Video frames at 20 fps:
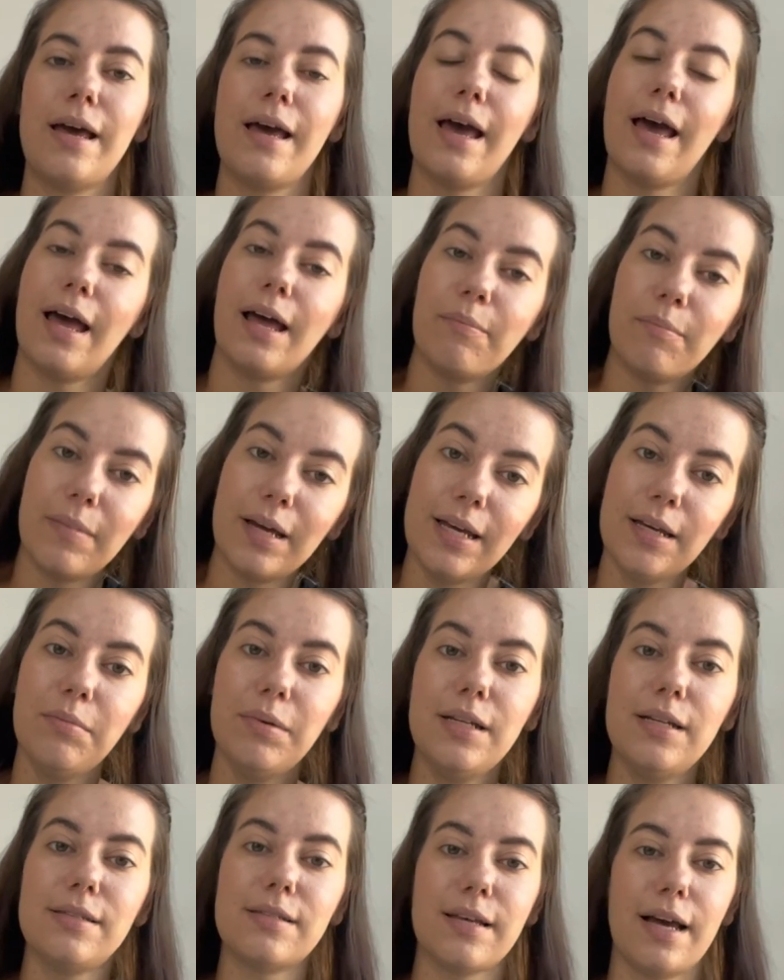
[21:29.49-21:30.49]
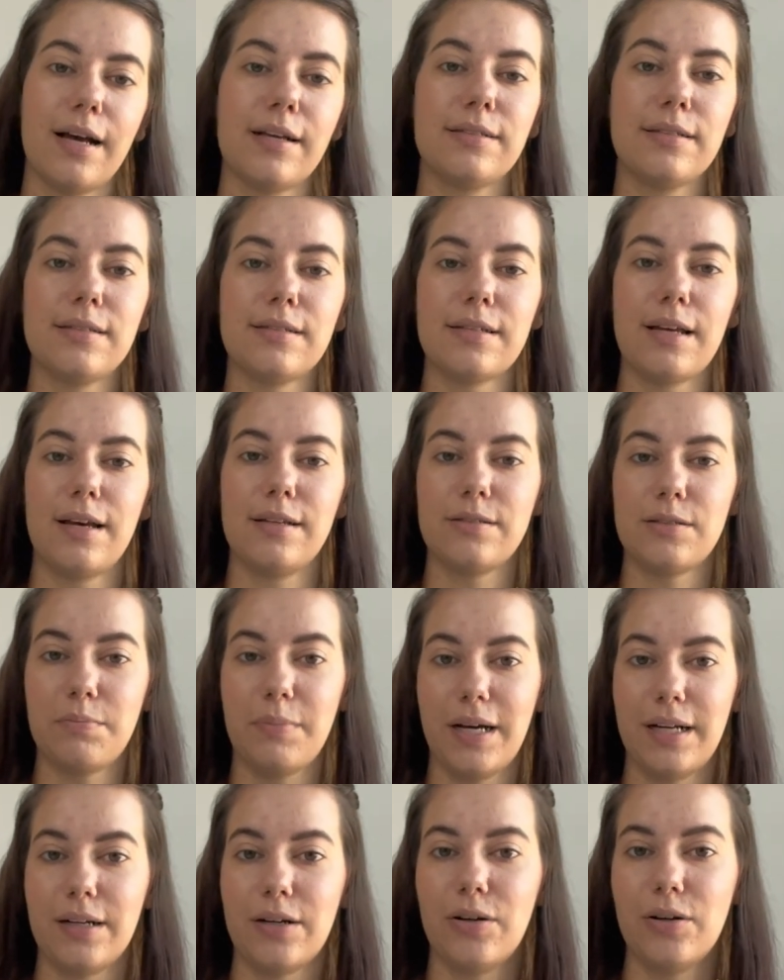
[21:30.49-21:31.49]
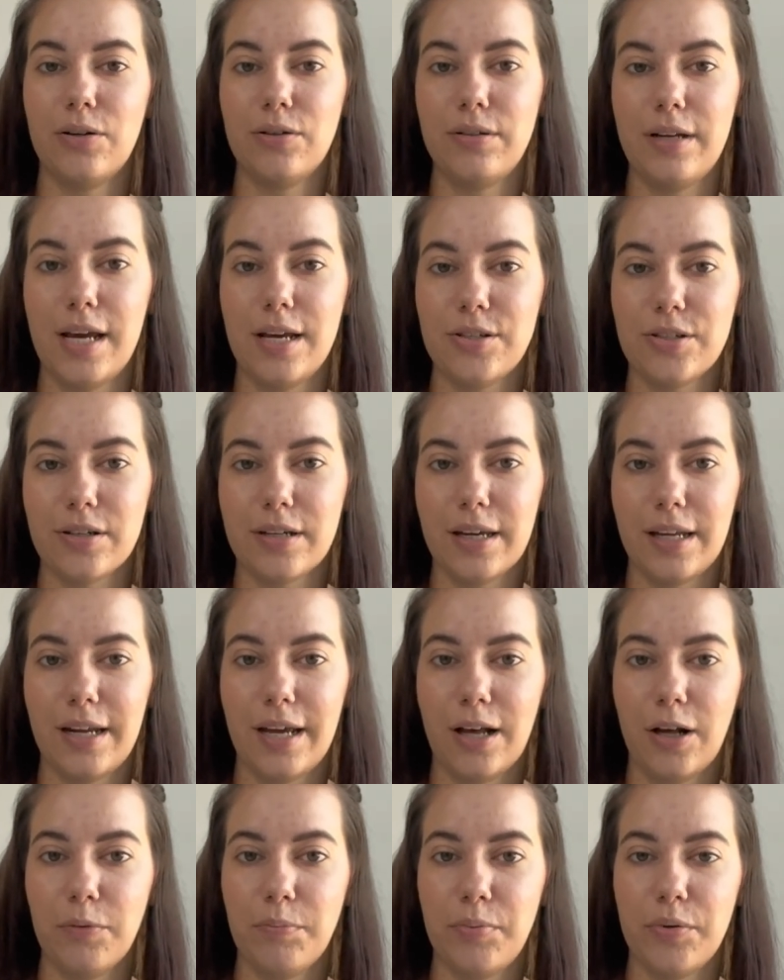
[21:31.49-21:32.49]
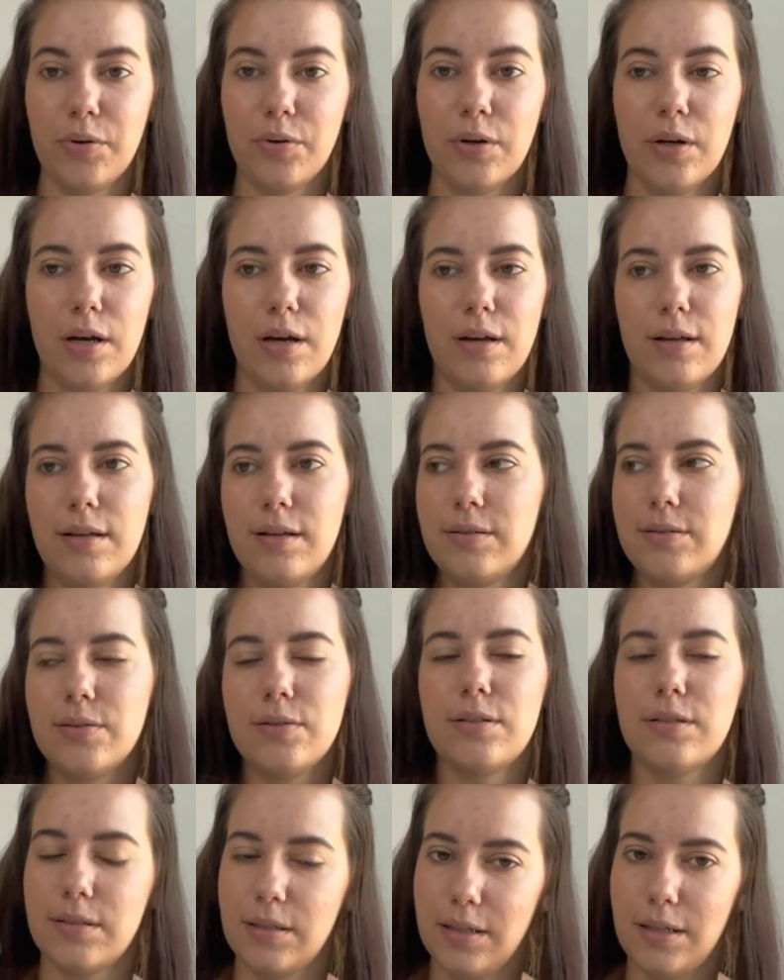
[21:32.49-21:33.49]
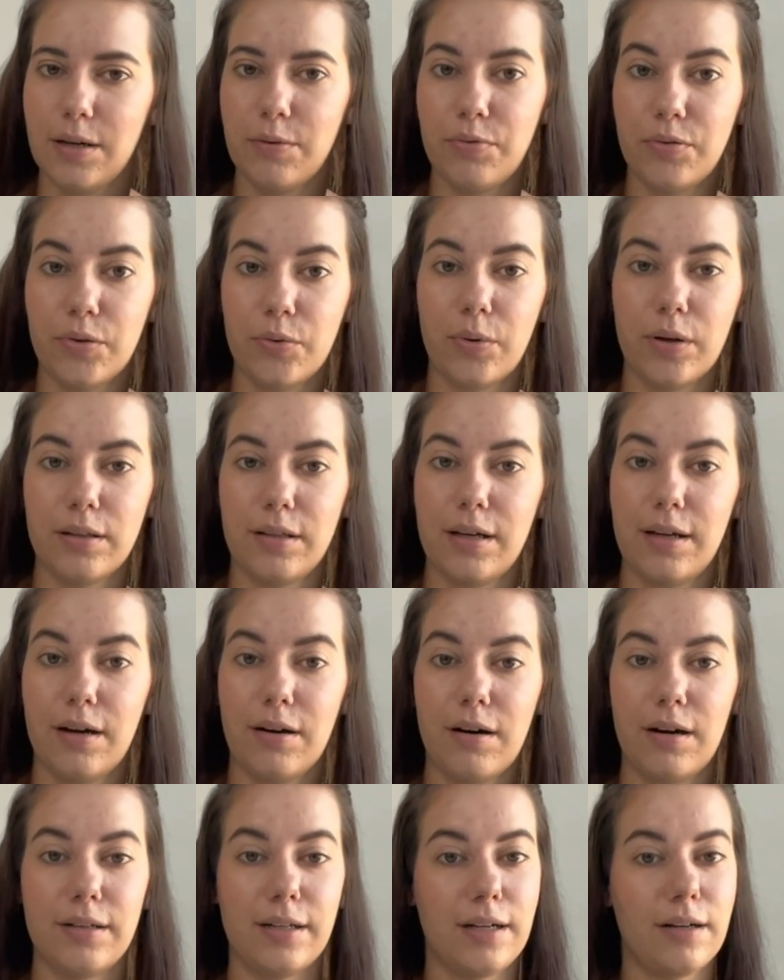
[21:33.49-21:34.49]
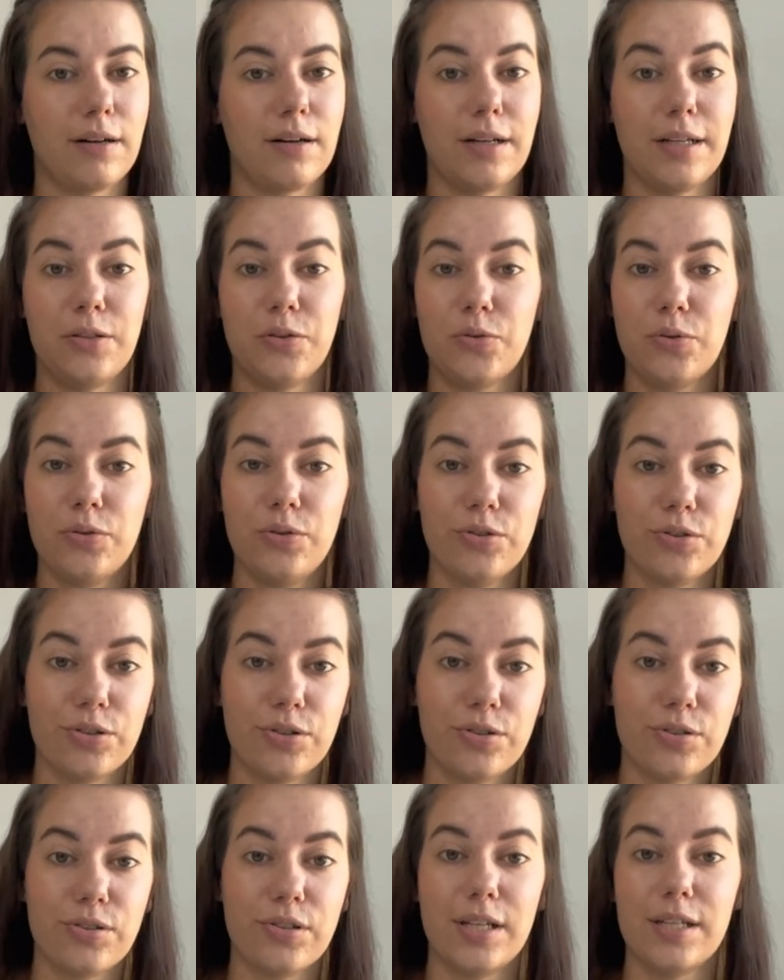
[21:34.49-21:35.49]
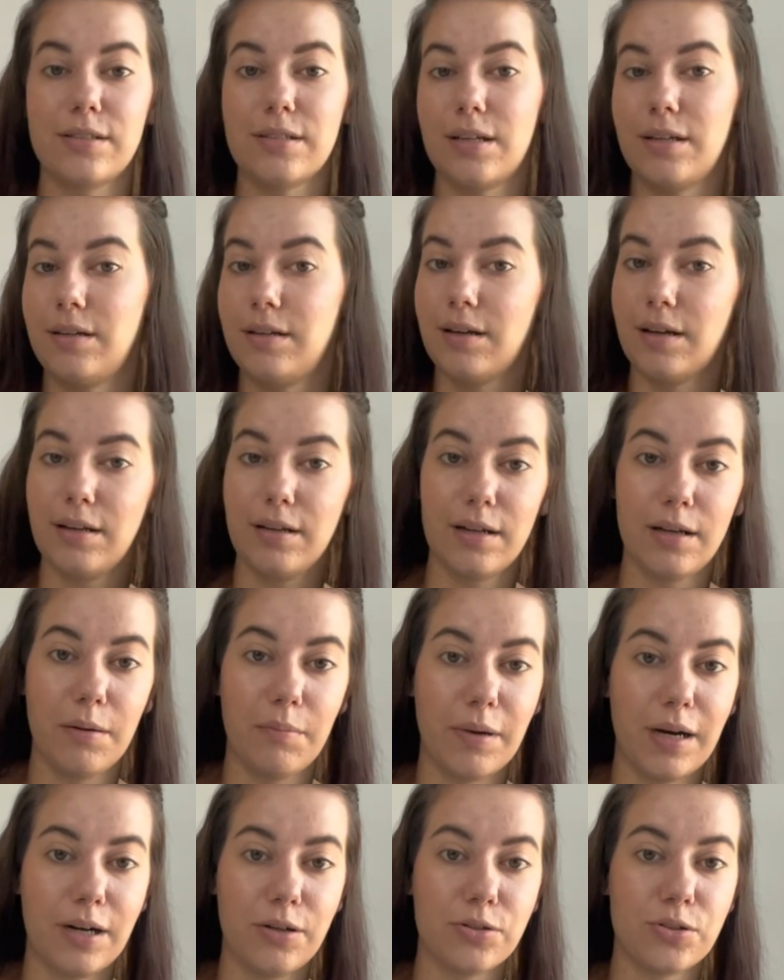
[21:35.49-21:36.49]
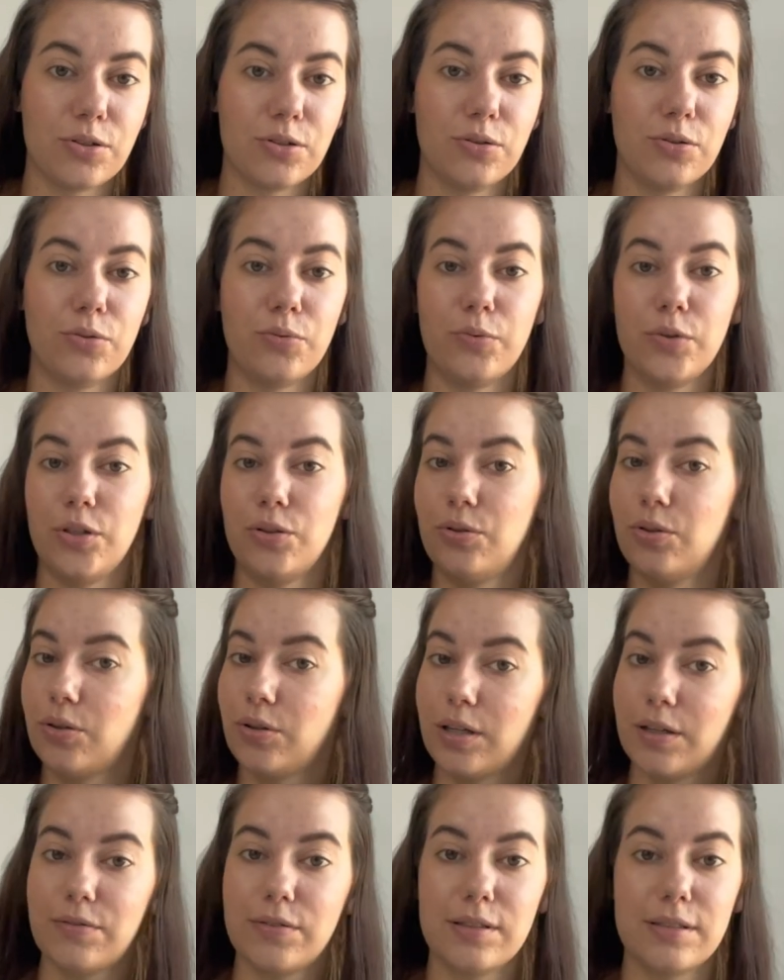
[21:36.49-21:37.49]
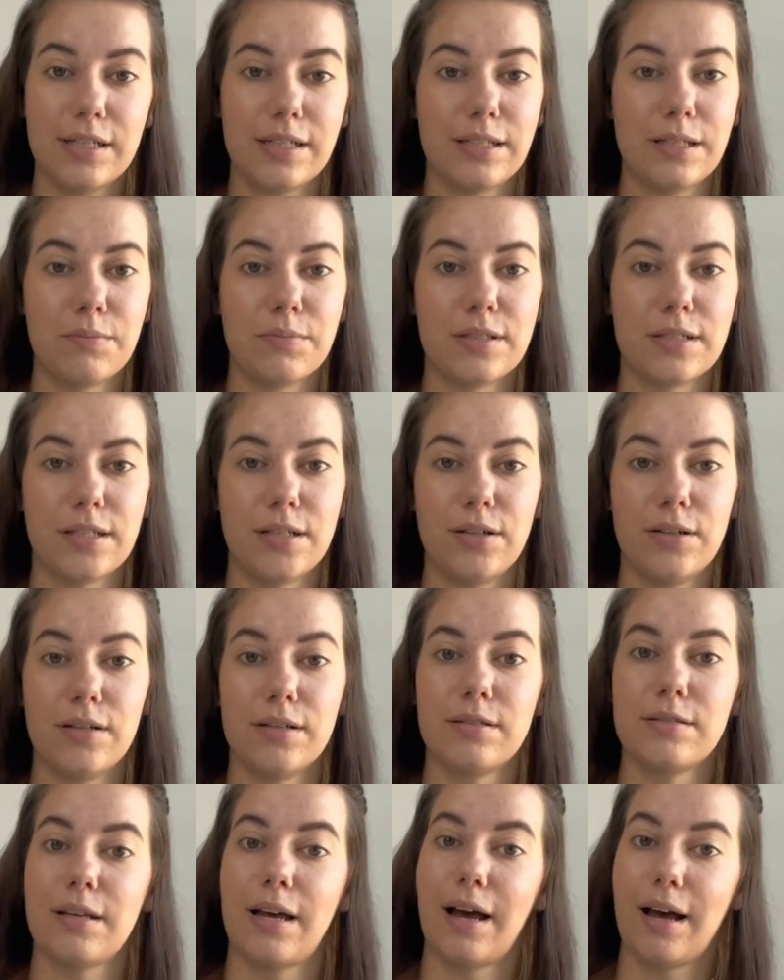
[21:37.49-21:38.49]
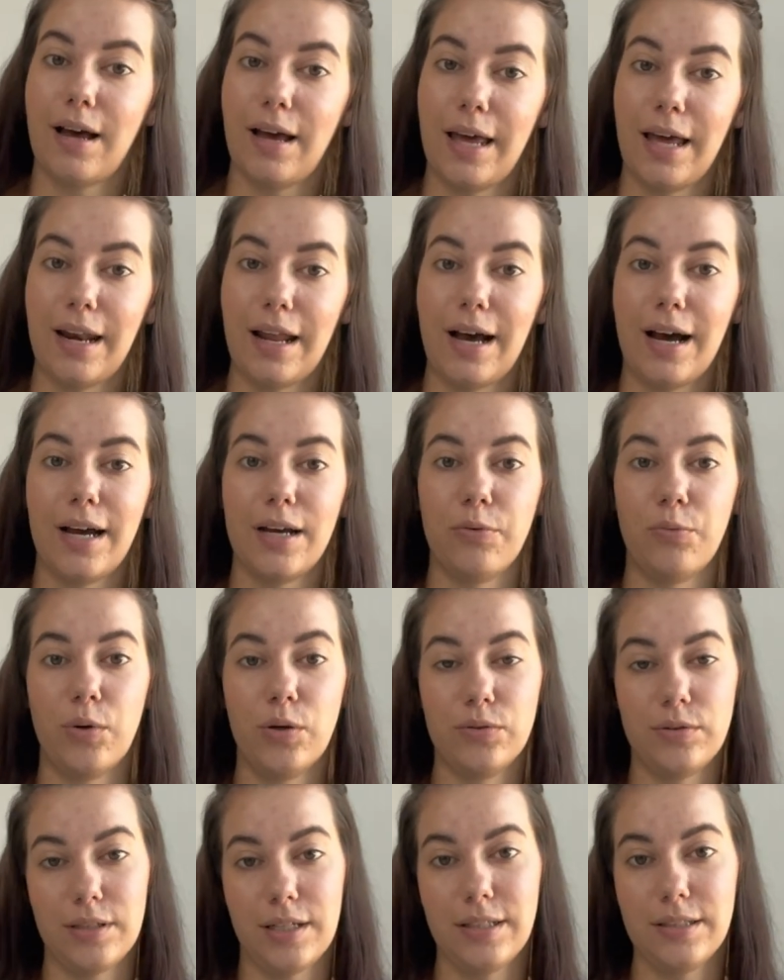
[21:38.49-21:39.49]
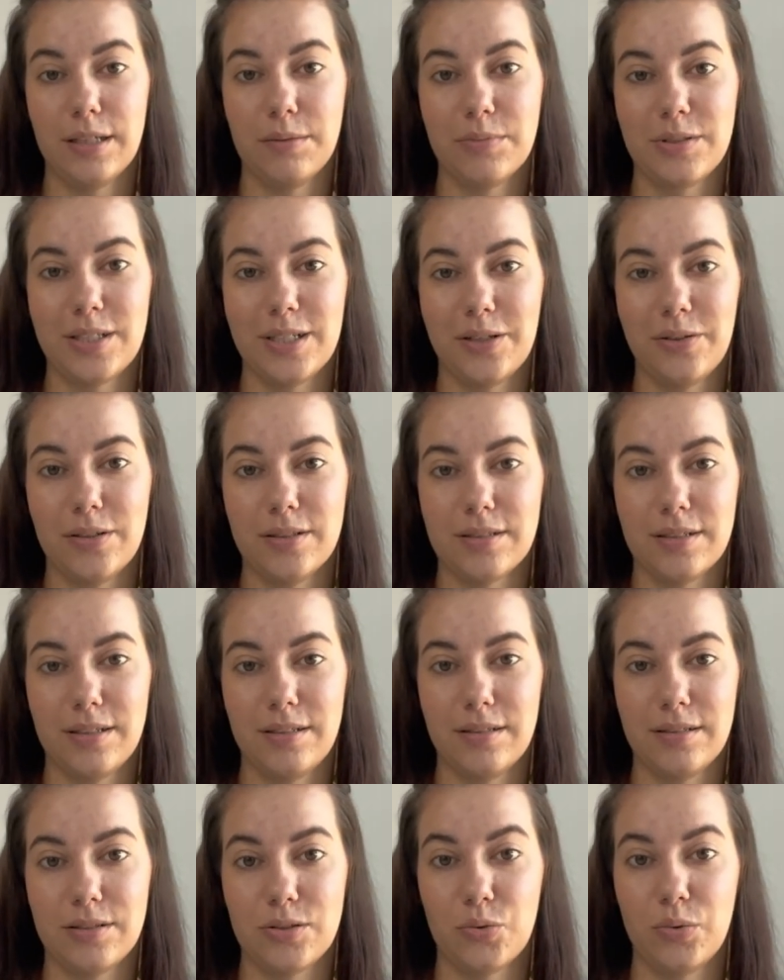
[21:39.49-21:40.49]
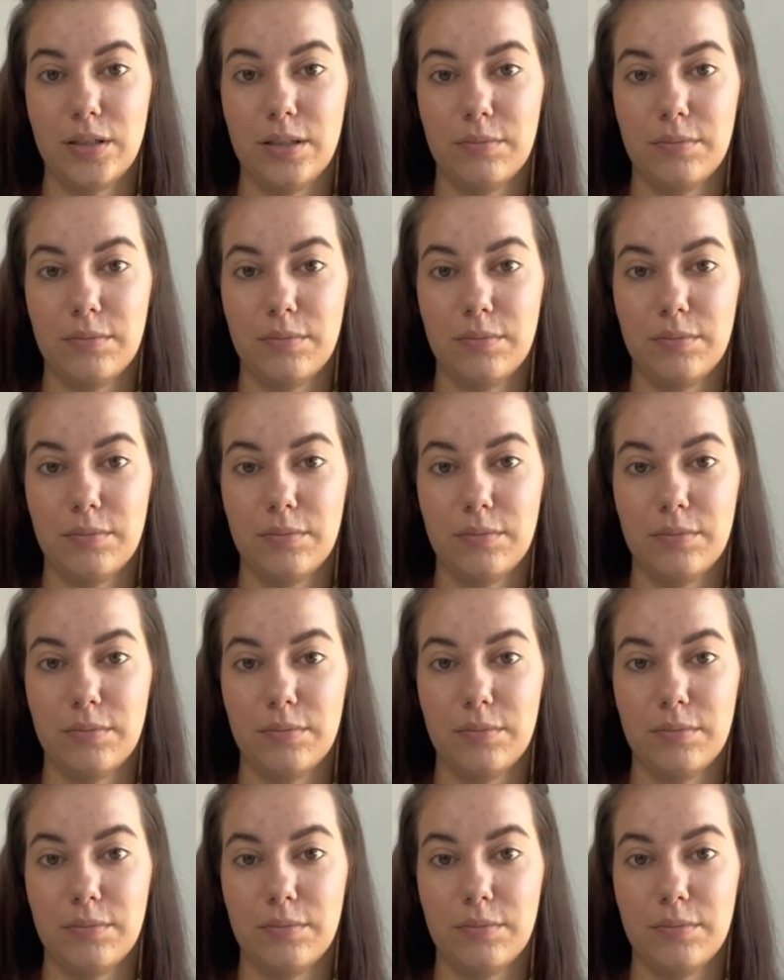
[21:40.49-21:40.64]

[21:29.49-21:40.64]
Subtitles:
And maybe these exercises by their own nature can help you to see them for what they are. They are intrusions. They say nothing about you. You don't have to take them serious. And I won't take them serious in this treatment.